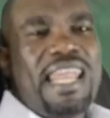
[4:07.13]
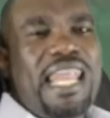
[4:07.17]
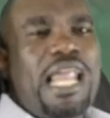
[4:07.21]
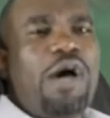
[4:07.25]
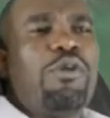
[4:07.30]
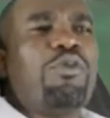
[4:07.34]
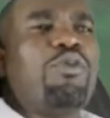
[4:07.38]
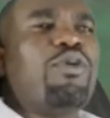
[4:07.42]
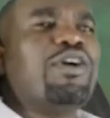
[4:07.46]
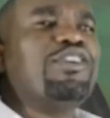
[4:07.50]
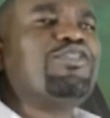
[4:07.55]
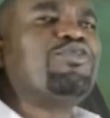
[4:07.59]

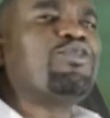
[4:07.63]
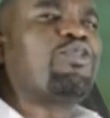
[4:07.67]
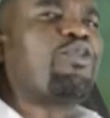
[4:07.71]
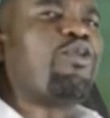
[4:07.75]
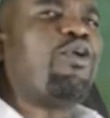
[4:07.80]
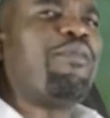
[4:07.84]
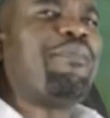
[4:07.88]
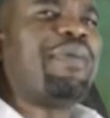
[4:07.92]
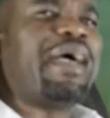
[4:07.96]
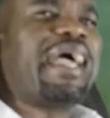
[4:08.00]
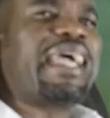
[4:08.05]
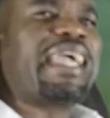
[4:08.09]
Now we want to
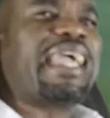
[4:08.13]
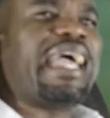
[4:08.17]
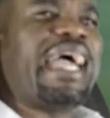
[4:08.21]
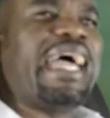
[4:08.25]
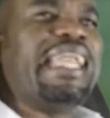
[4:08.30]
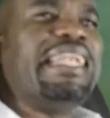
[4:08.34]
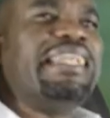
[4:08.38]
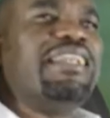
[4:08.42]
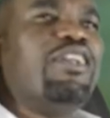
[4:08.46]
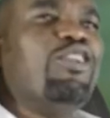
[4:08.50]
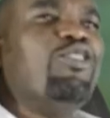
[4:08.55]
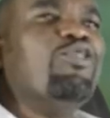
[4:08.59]
go back
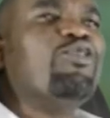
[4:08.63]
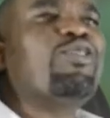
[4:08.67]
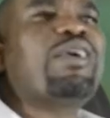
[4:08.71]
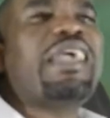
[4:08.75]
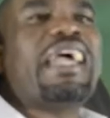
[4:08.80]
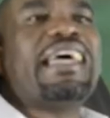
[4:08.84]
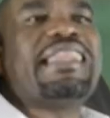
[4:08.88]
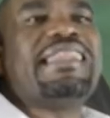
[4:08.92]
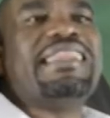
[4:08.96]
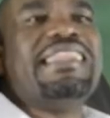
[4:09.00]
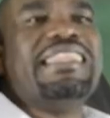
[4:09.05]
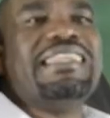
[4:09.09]
and
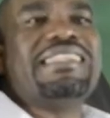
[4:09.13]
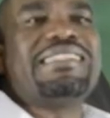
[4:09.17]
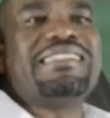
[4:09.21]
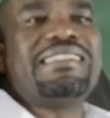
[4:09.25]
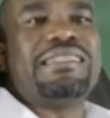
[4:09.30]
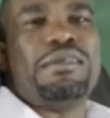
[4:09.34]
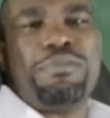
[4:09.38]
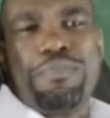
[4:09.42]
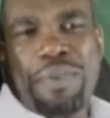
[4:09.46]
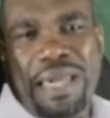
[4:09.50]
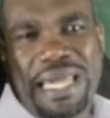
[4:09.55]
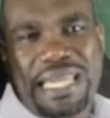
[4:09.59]
look at
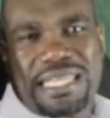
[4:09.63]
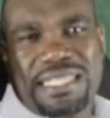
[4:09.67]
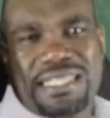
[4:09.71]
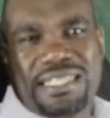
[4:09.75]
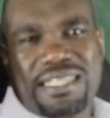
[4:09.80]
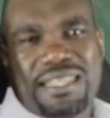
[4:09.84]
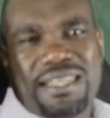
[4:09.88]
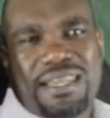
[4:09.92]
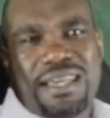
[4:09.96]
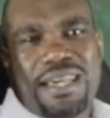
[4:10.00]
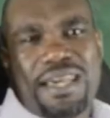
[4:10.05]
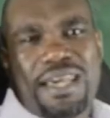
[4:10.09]
this
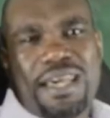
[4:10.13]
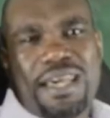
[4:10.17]
debate